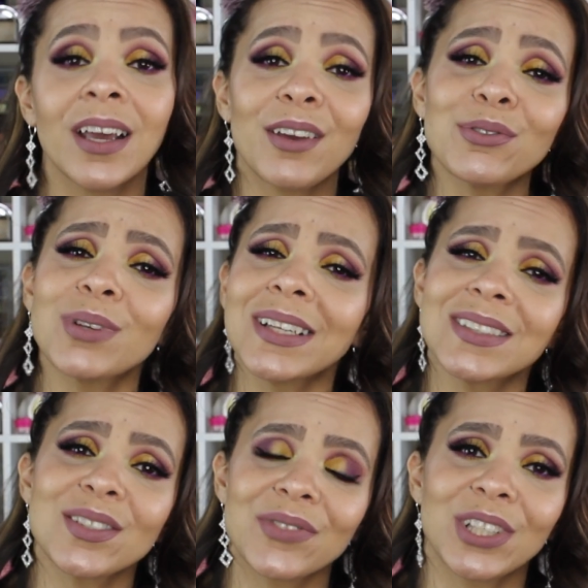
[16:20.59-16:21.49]
If you like
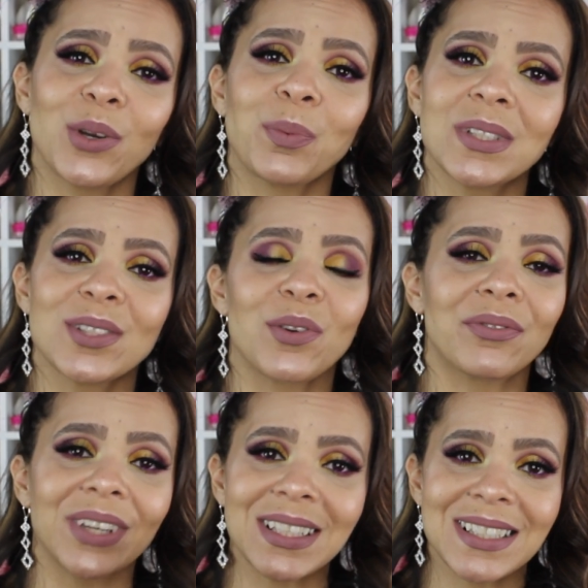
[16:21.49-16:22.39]
this video, please
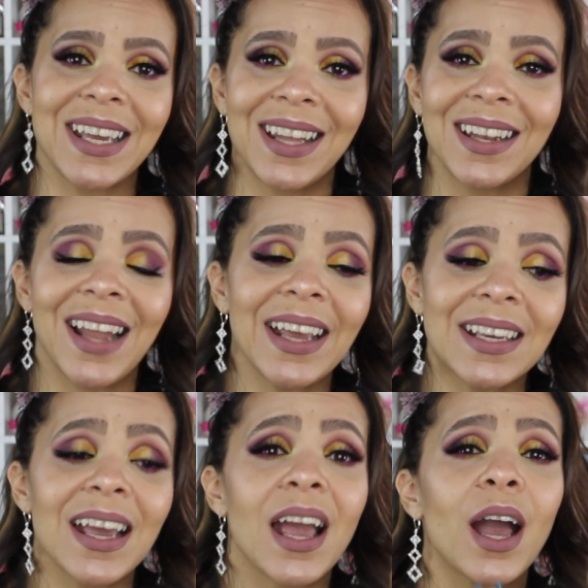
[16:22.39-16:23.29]
don't forget to hit
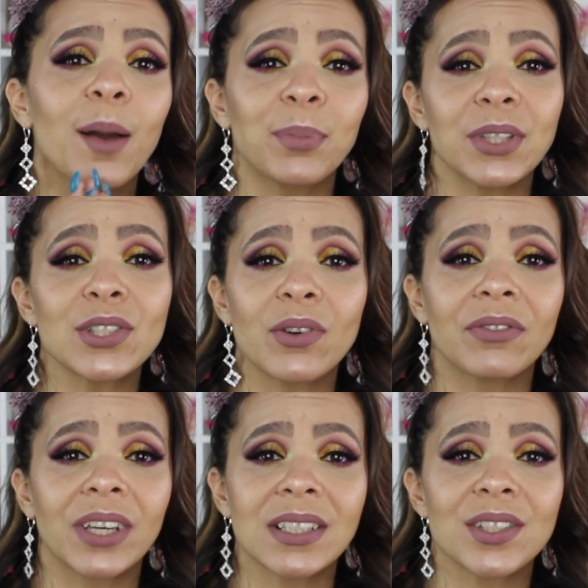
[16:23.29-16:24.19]
like, and please
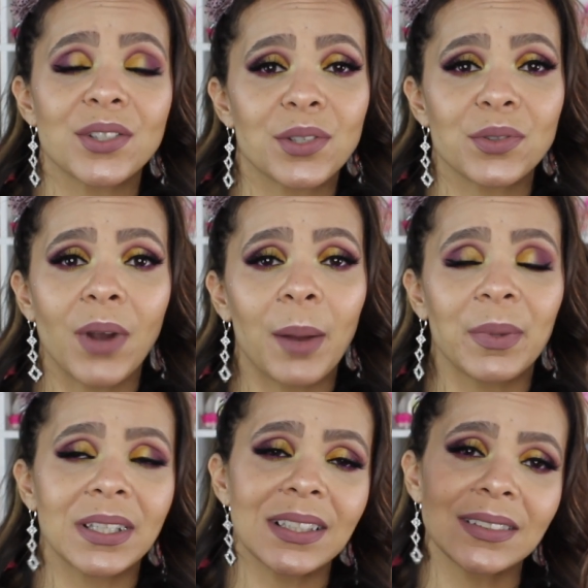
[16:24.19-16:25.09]
don't forget to subscribe
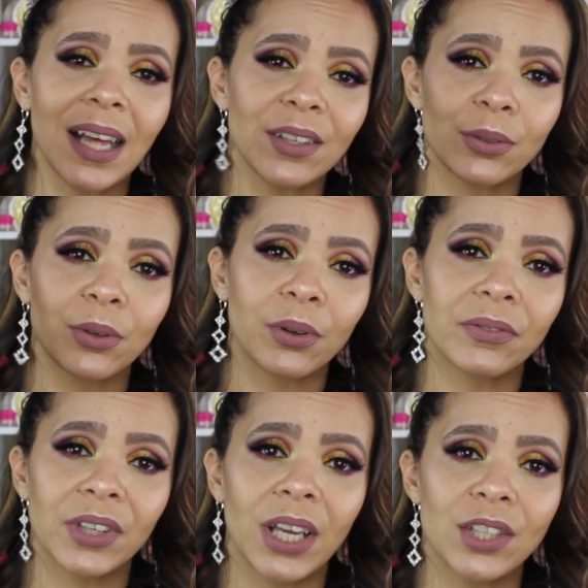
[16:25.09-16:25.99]
and hit that little
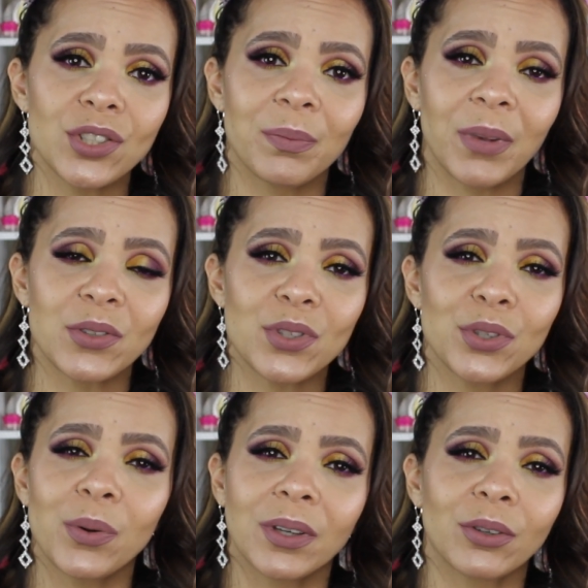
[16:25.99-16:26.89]
notification bell so
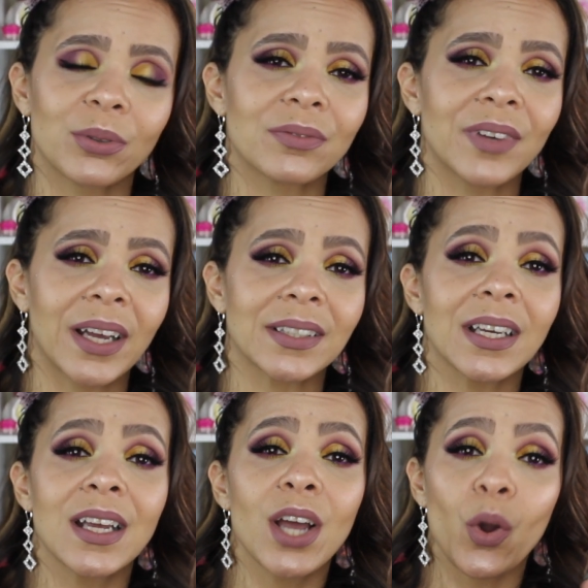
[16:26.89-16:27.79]
you are notified
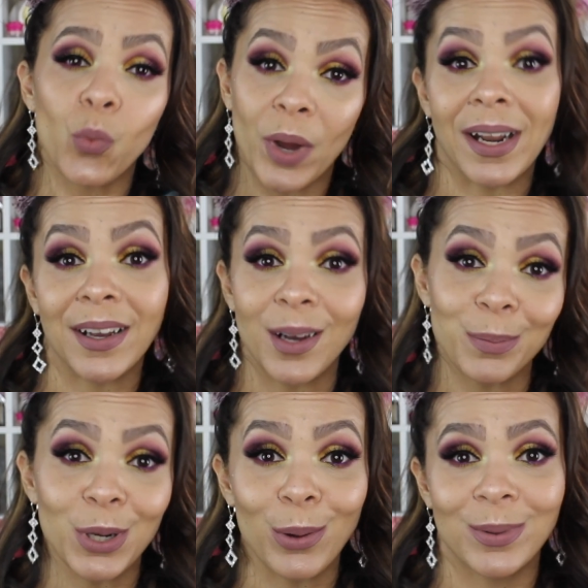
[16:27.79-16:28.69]
when I
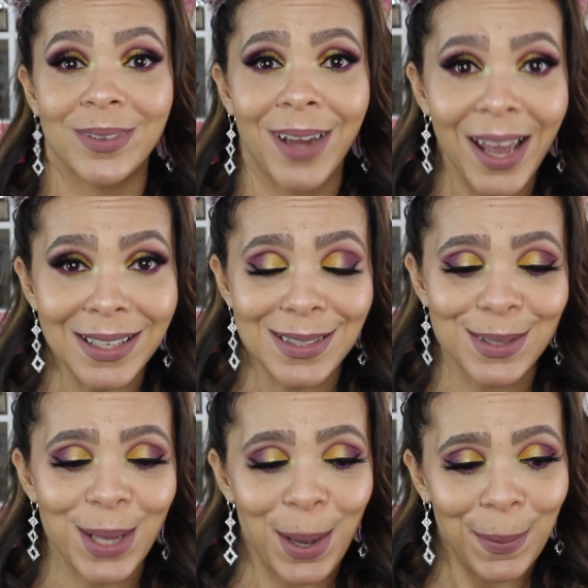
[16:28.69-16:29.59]
upload
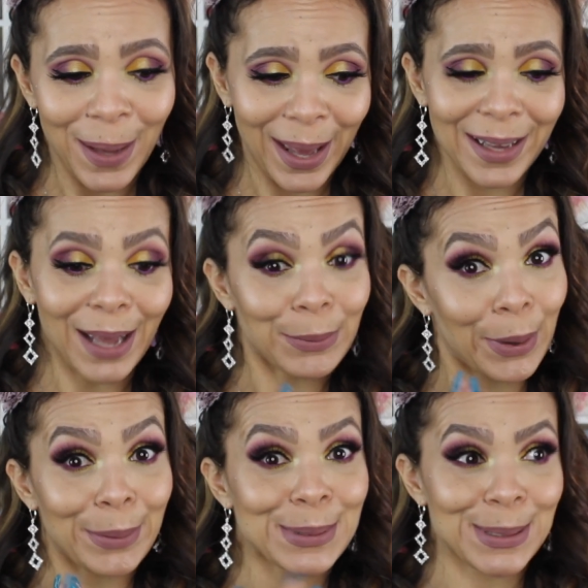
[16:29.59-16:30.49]
next. Okay, I know
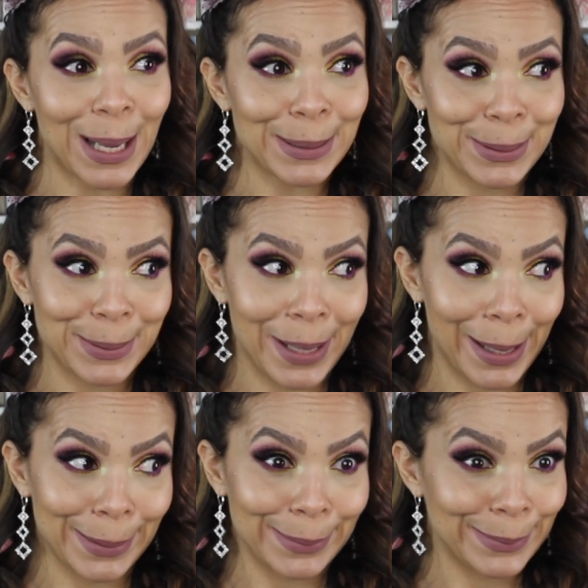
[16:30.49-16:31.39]
how excited you
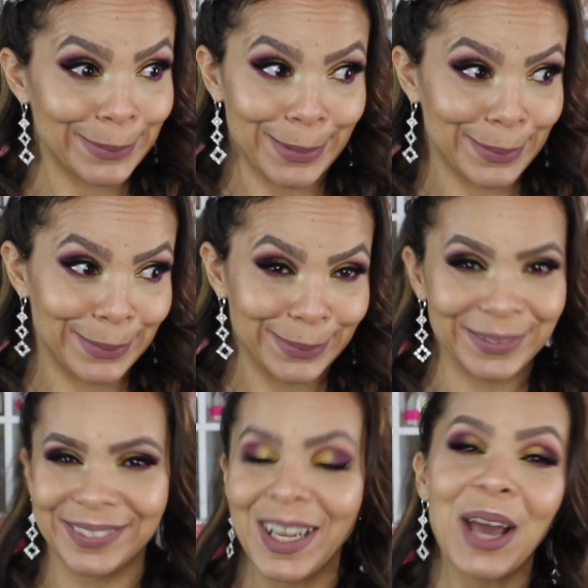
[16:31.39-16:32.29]
get. Oh
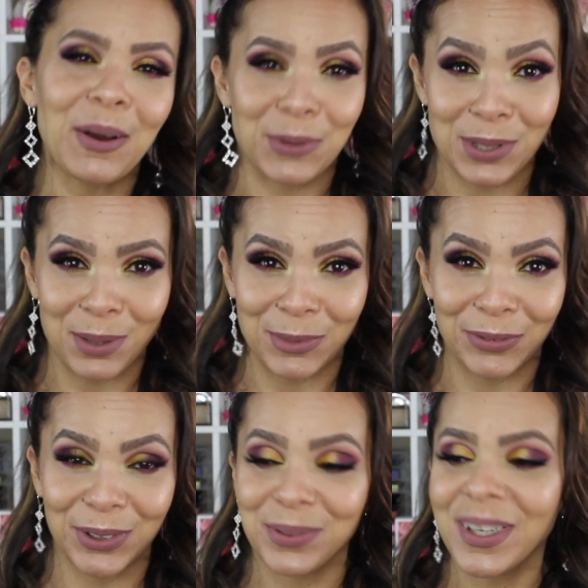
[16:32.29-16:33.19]
no. Well, some of
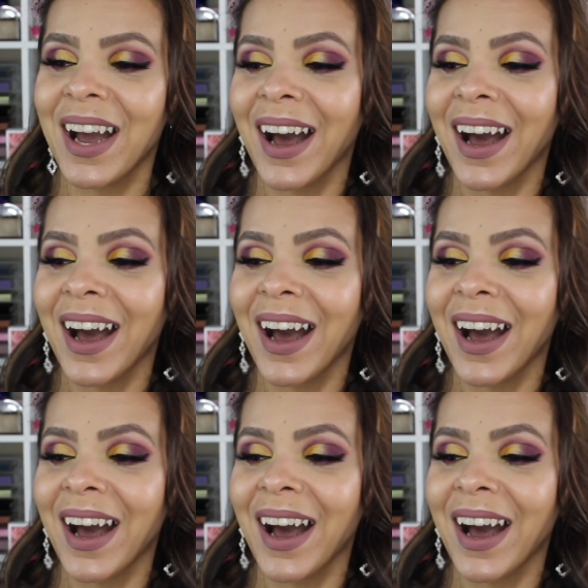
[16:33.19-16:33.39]
you.